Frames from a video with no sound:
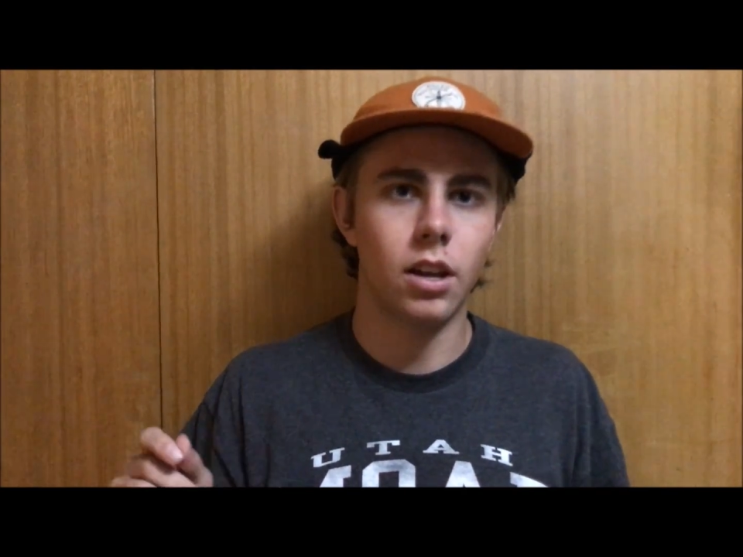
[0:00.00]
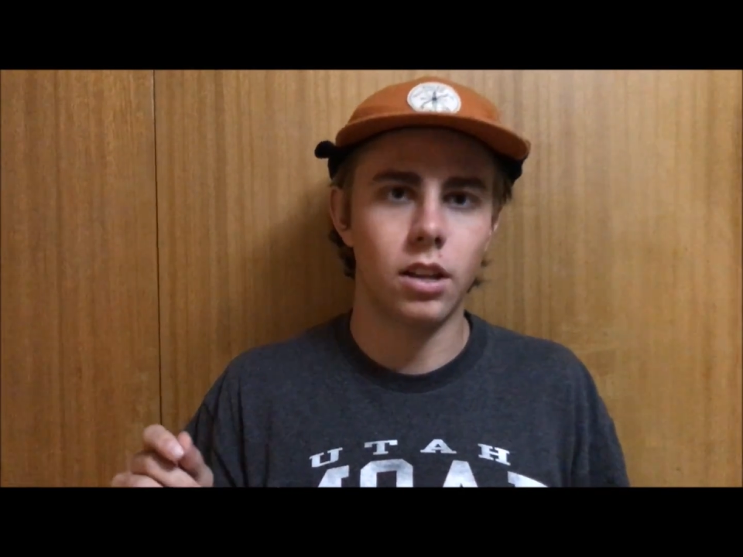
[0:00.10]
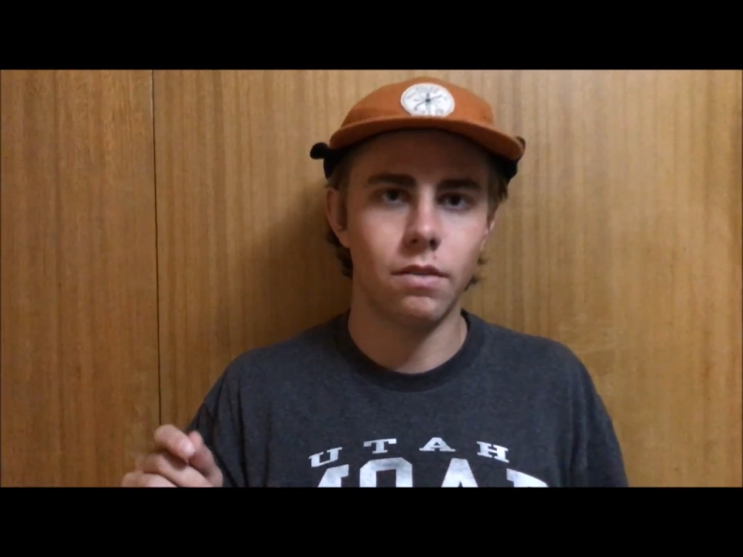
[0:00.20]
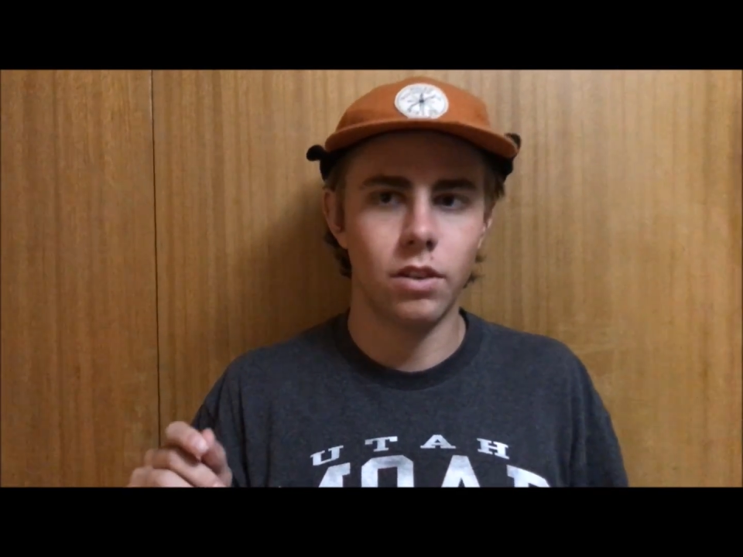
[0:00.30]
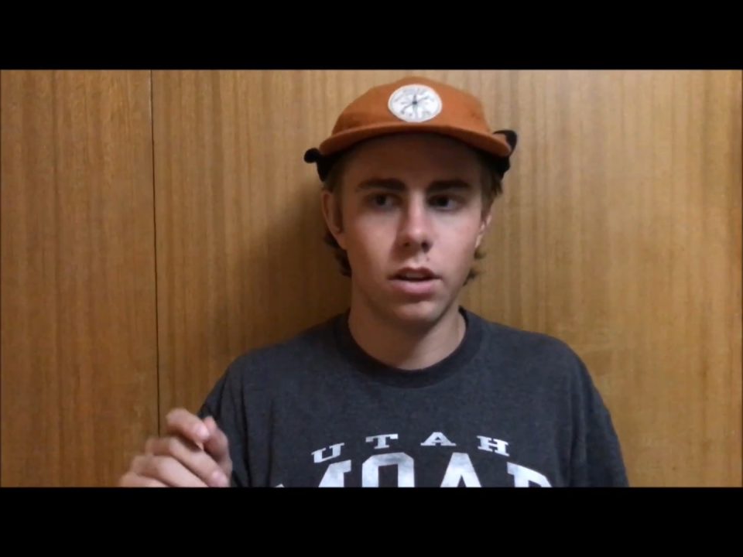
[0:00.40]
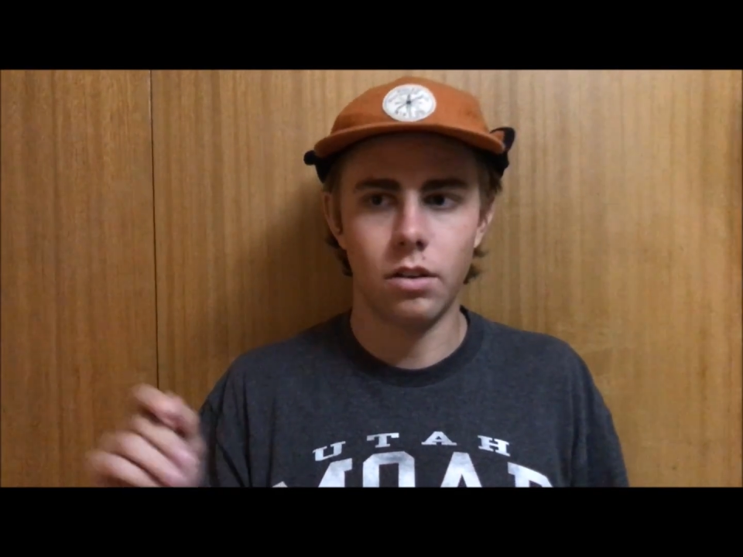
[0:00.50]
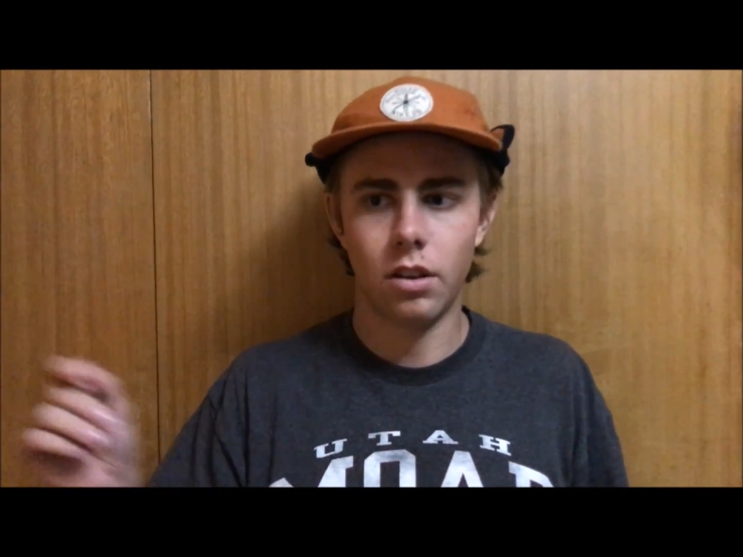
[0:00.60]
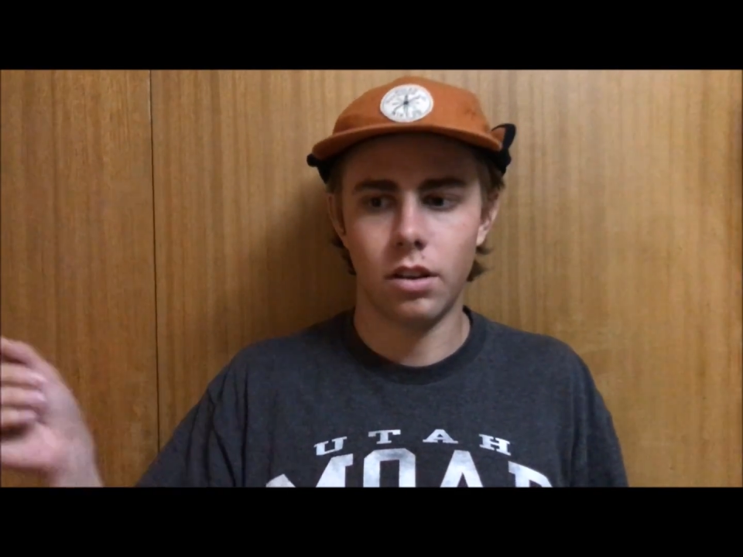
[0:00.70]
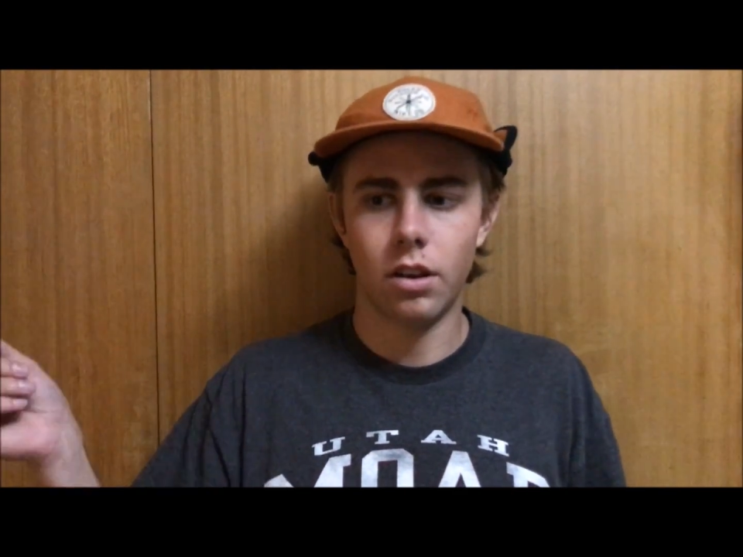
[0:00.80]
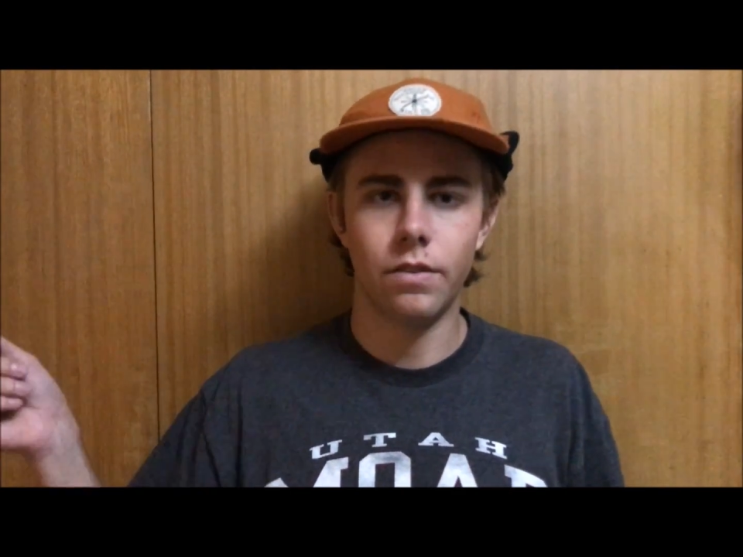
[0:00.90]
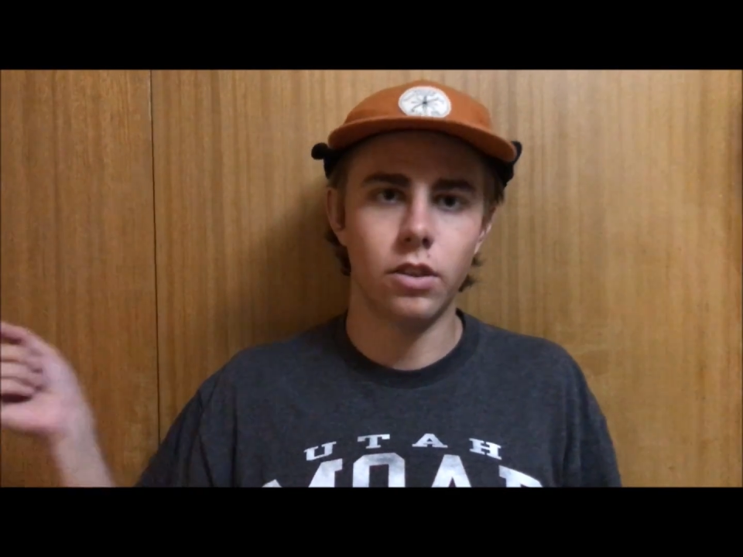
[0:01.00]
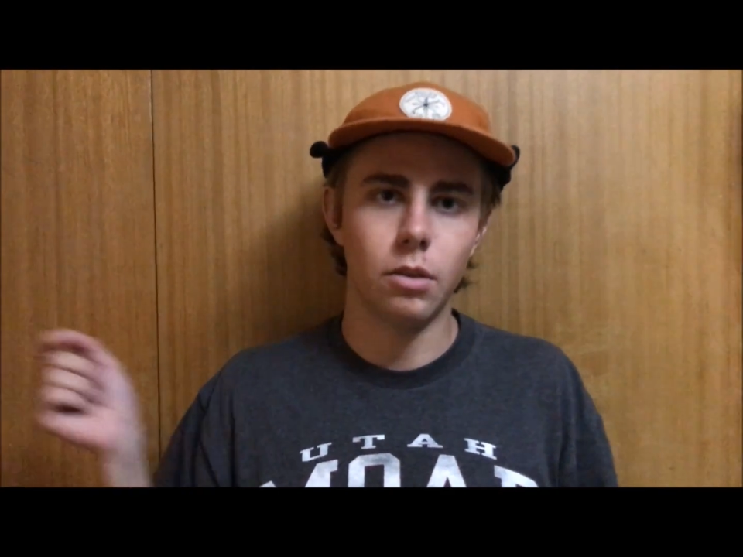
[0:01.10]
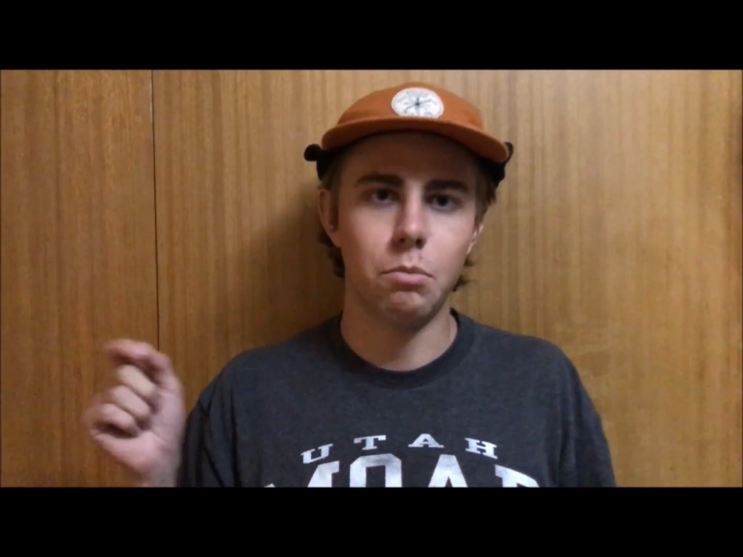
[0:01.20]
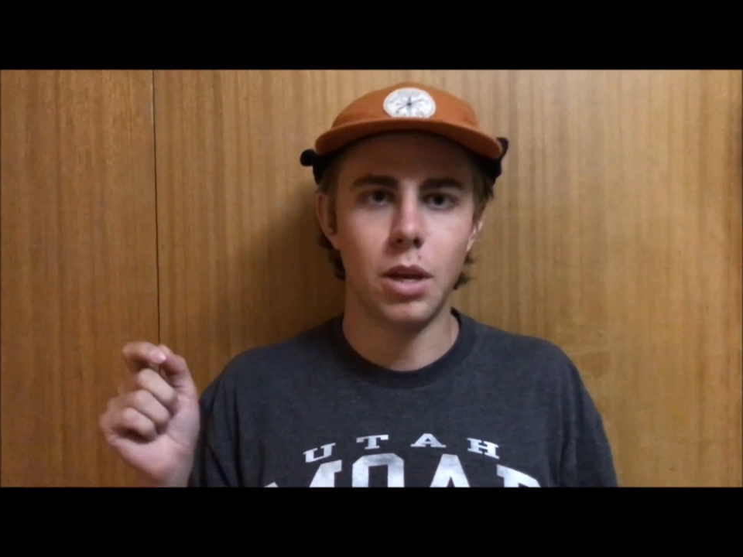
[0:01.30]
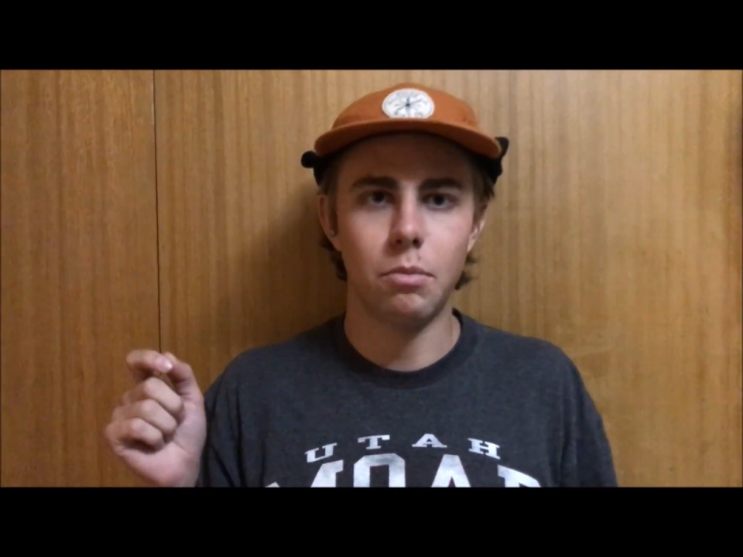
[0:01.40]
in the video to interview the
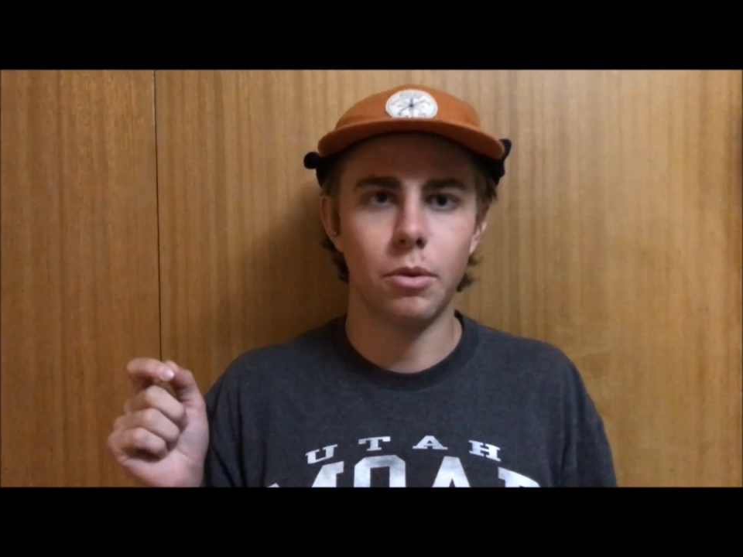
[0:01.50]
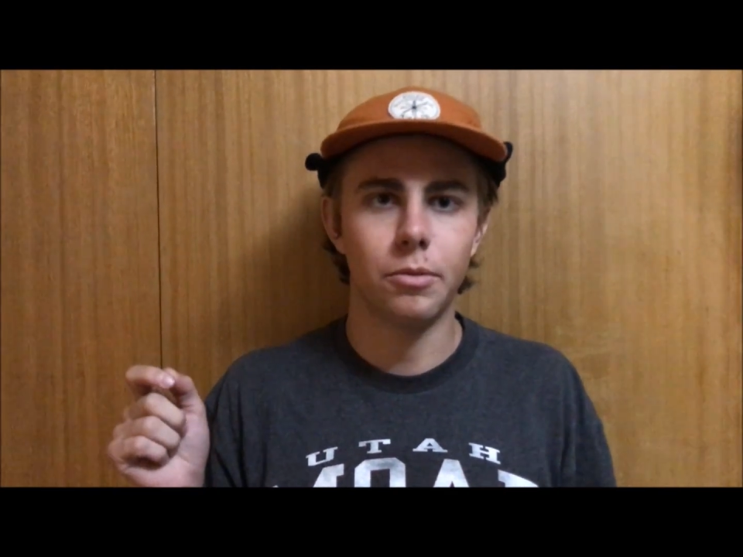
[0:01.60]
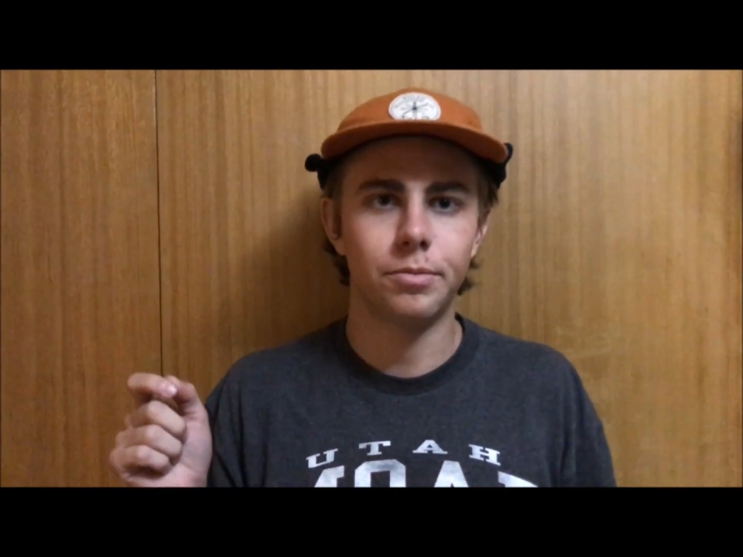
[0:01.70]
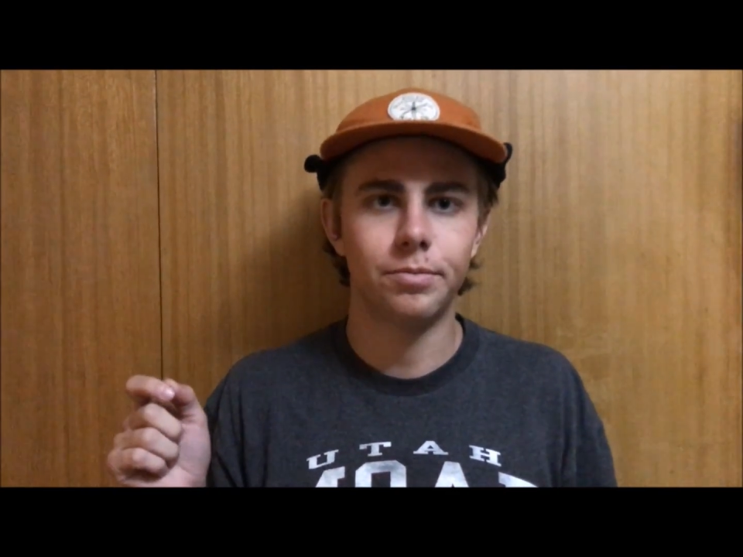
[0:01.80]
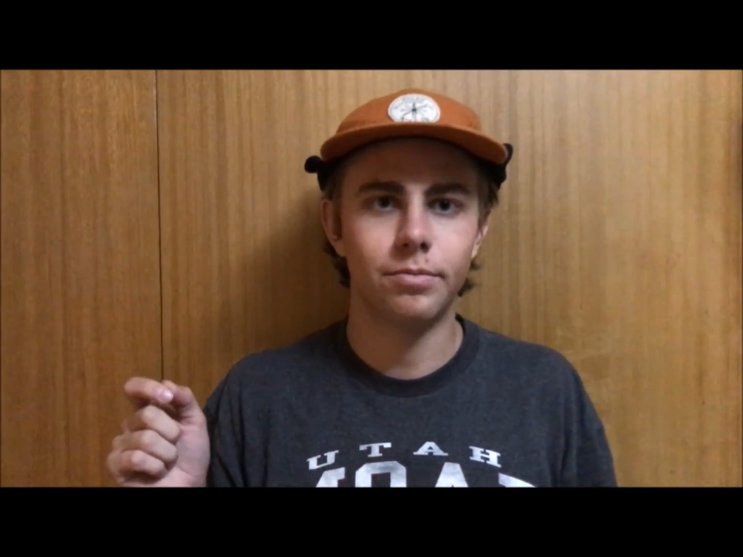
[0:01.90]
people.